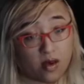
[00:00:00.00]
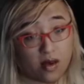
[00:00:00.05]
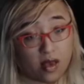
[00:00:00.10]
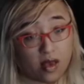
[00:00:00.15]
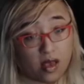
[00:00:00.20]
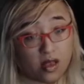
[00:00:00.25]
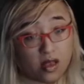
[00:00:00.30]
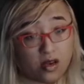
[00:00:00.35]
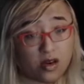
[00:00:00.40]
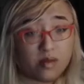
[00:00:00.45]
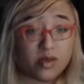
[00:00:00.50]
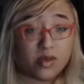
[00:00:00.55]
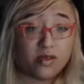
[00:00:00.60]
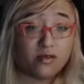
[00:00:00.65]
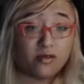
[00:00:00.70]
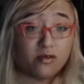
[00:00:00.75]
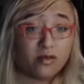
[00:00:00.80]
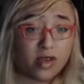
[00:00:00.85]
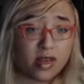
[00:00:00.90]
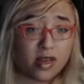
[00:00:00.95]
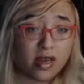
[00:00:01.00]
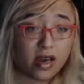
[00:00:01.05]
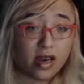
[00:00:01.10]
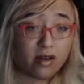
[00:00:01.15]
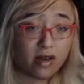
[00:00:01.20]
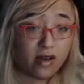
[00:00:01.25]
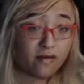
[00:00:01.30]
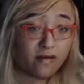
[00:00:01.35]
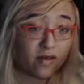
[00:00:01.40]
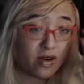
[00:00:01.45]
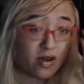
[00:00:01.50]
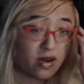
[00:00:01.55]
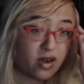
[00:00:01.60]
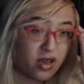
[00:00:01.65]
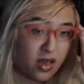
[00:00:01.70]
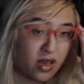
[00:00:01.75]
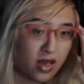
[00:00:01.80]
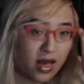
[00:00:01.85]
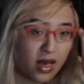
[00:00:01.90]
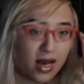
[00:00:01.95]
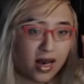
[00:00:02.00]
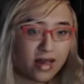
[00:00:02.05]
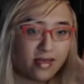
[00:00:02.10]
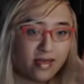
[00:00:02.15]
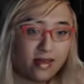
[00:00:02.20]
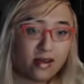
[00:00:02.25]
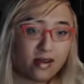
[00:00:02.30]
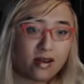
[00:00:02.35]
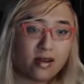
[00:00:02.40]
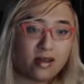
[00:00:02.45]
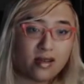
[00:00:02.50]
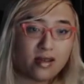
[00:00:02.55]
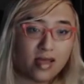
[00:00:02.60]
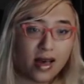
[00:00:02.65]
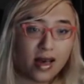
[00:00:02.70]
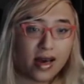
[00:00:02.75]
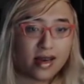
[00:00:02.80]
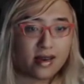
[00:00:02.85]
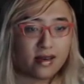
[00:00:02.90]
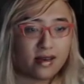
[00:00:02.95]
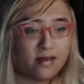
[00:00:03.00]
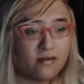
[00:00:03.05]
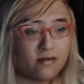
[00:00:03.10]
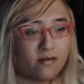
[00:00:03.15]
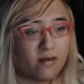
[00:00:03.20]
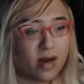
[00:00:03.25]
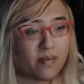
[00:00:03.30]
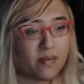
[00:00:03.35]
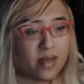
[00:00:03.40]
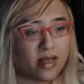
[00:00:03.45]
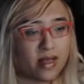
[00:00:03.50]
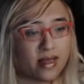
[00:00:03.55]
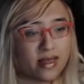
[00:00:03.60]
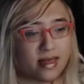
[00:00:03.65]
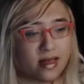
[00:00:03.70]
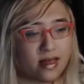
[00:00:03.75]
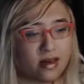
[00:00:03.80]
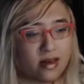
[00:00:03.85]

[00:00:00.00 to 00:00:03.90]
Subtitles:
In terms of grid, however, there are a lot of weapons that